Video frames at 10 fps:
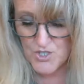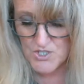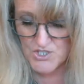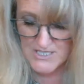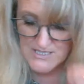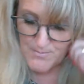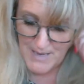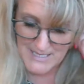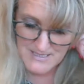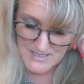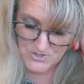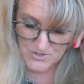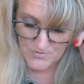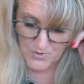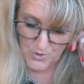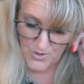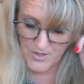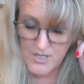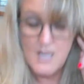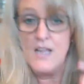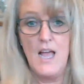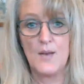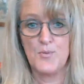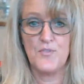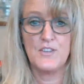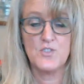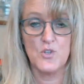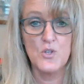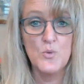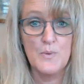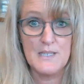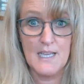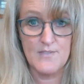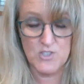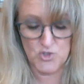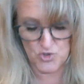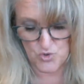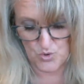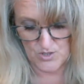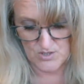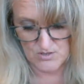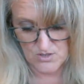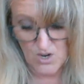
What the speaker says: Crookshank's basket to the floor, and Professor Lupin gave a snort.